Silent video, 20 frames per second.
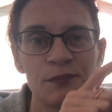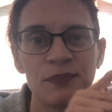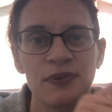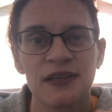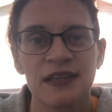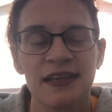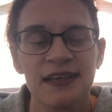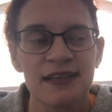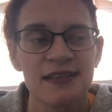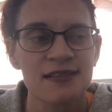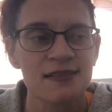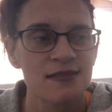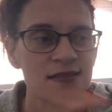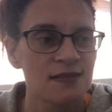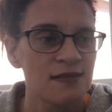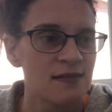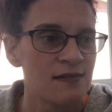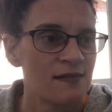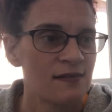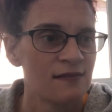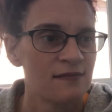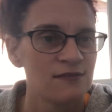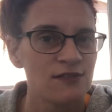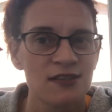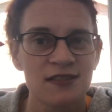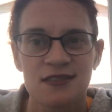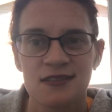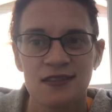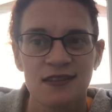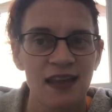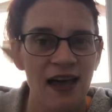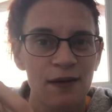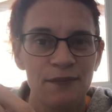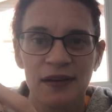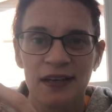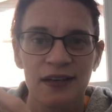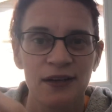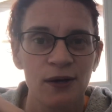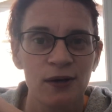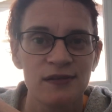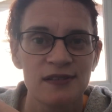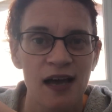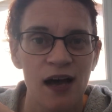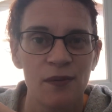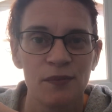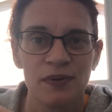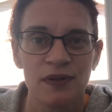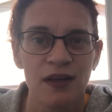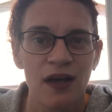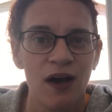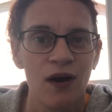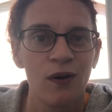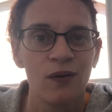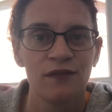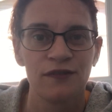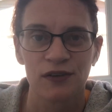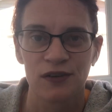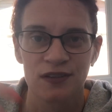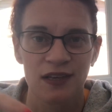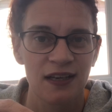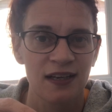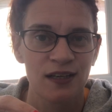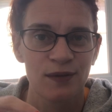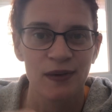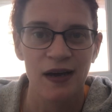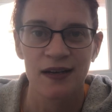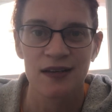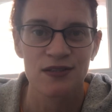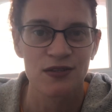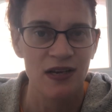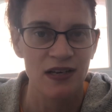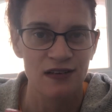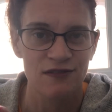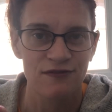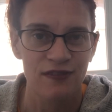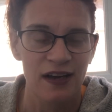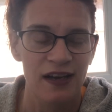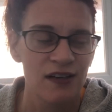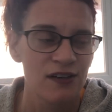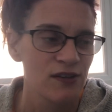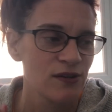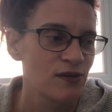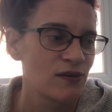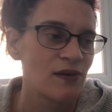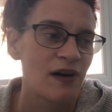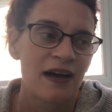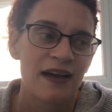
please just let me know down below if you're thinking about it so I can find you.